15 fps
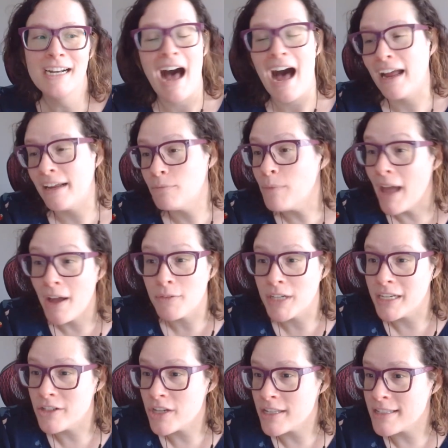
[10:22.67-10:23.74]
I have an
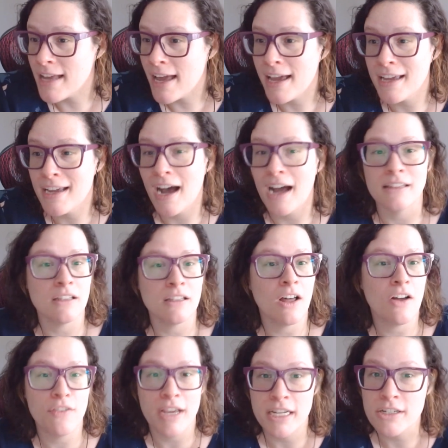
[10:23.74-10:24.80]
HSA. I
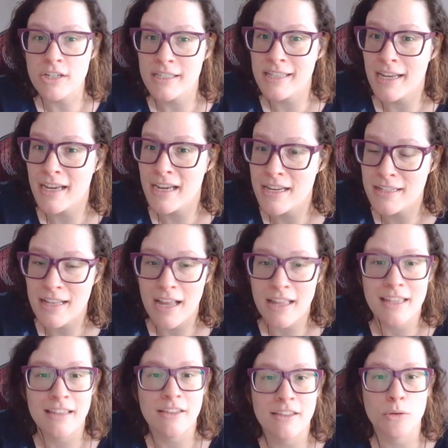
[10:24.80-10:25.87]
love HSAs. I
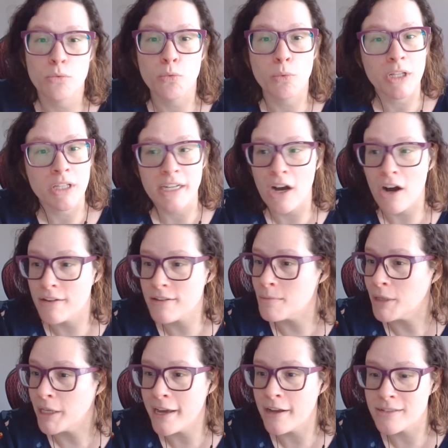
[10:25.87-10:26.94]
think they're really
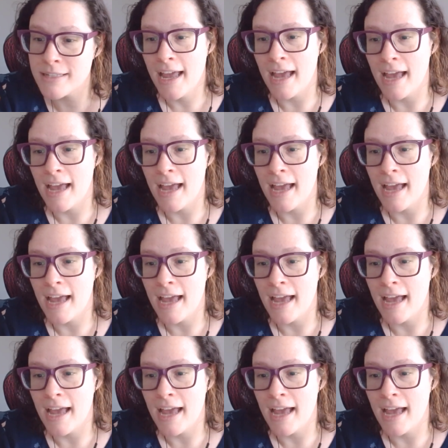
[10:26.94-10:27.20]
awesome accounts.